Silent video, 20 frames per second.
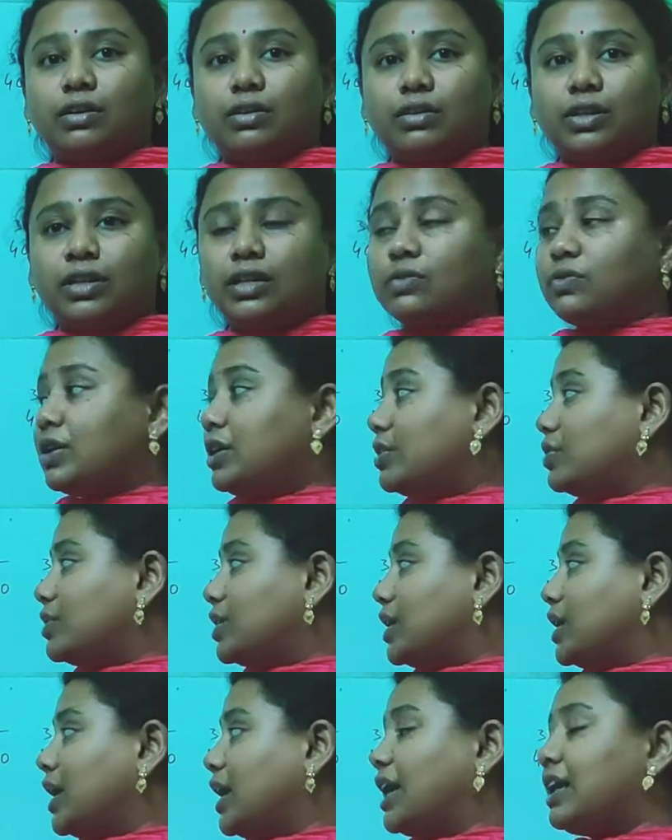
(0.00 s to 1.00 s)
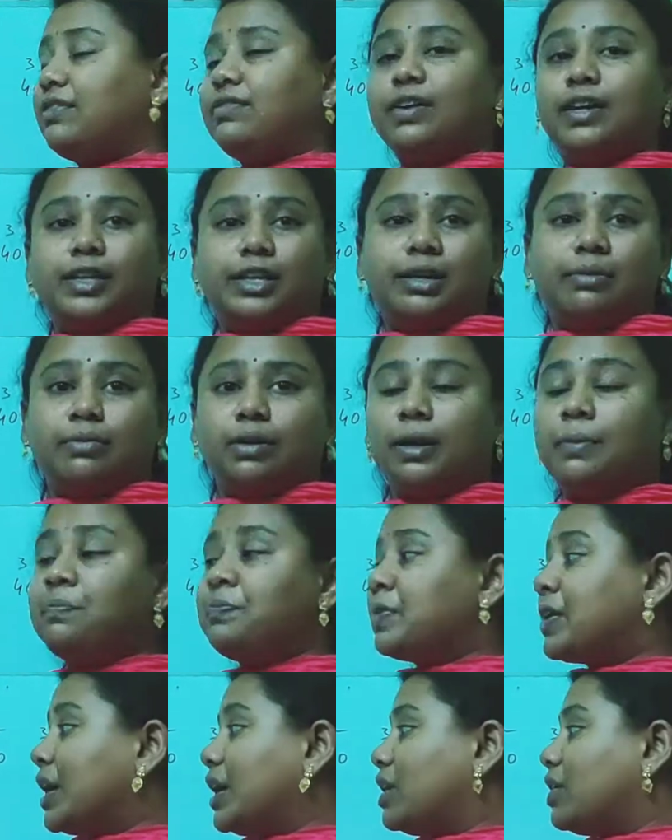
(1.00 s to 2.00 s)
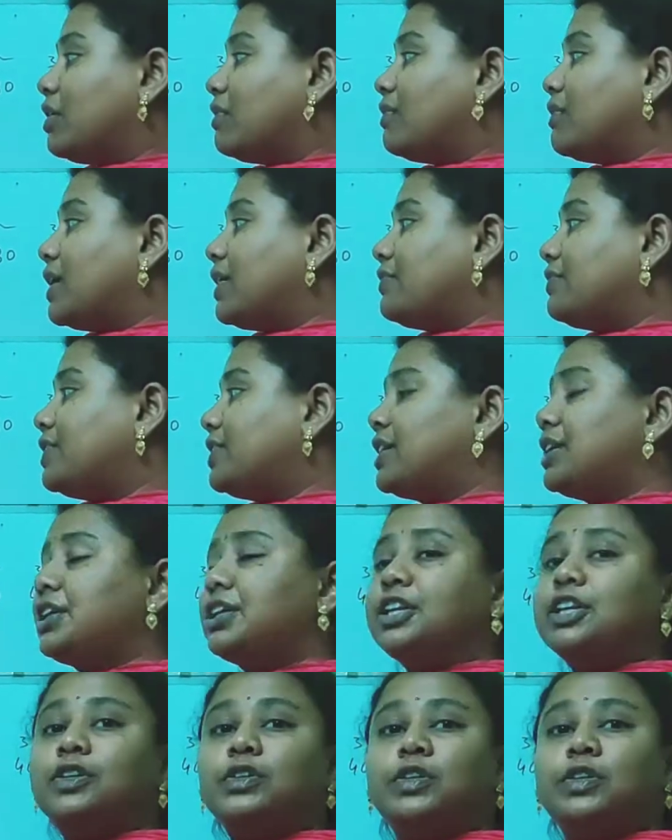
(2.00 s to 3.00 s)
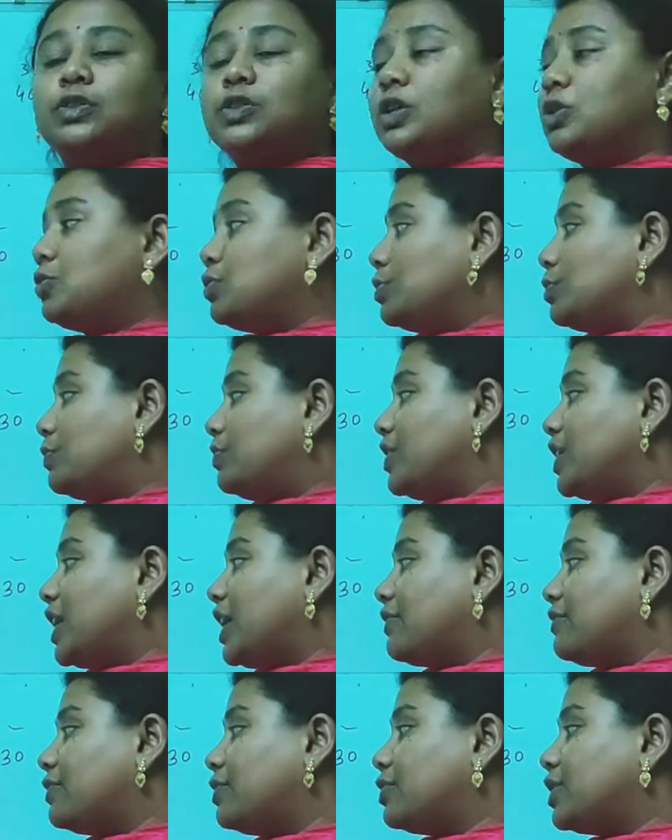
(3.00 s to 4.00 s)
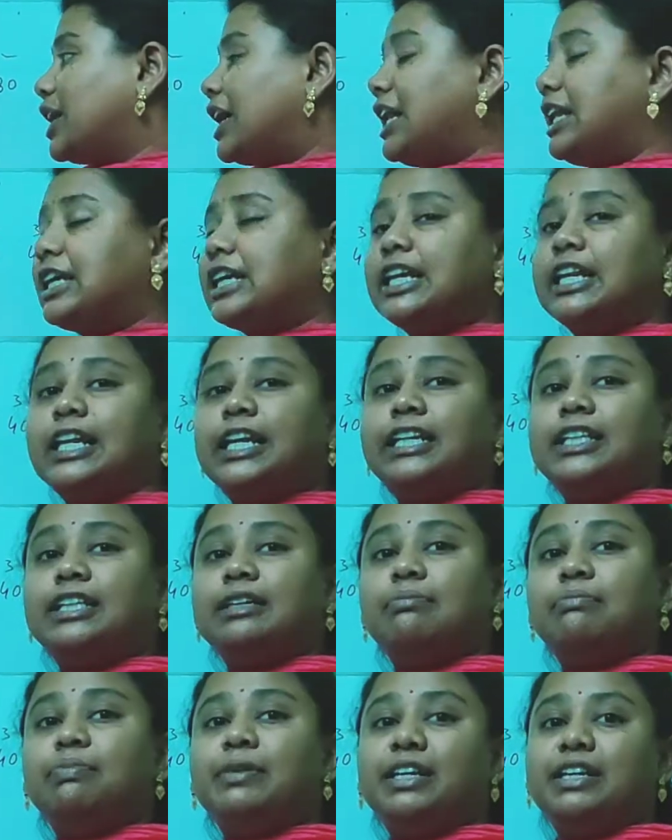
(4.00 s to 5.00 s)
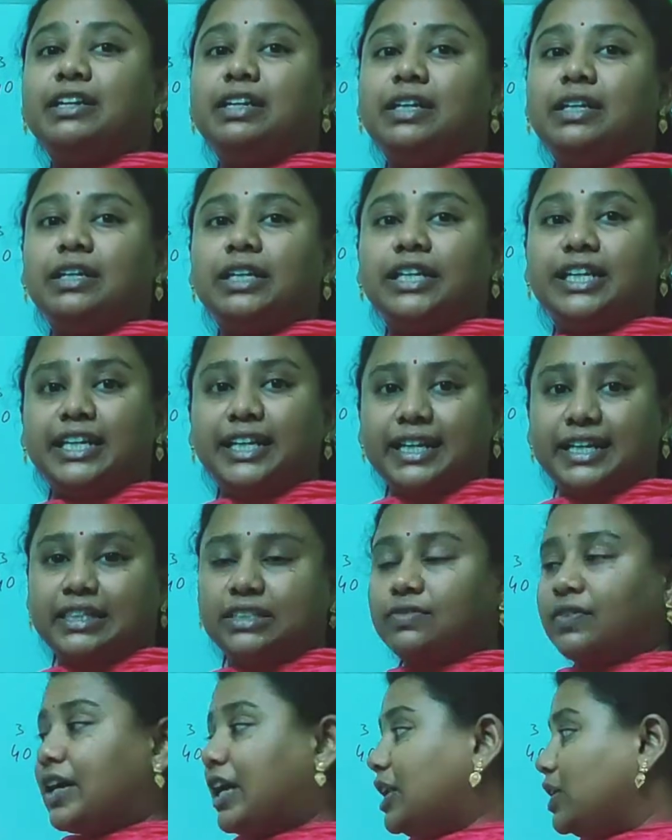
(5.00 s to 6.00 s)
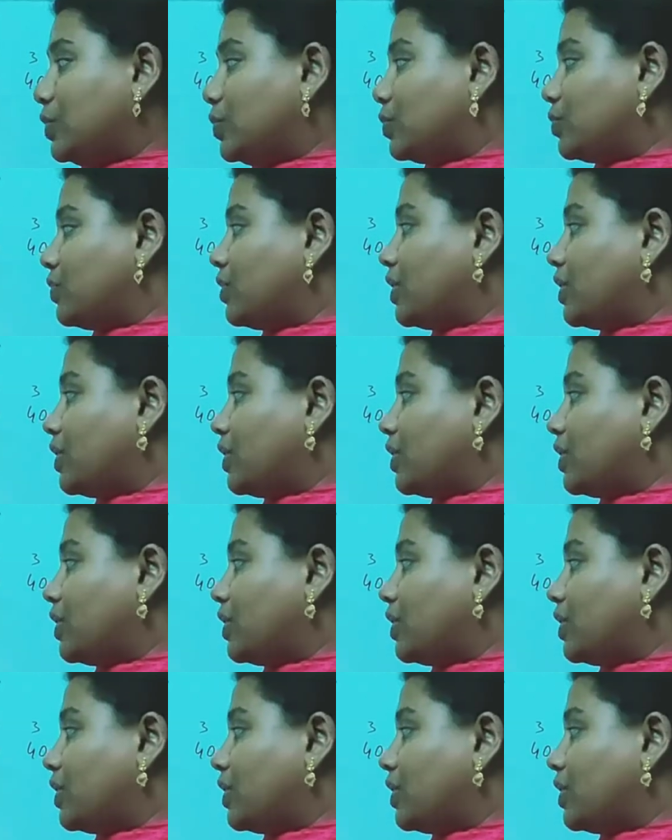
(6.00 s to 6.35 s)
or equal to the high variable. Now after entering into the loop, we have to calculate the mid index value.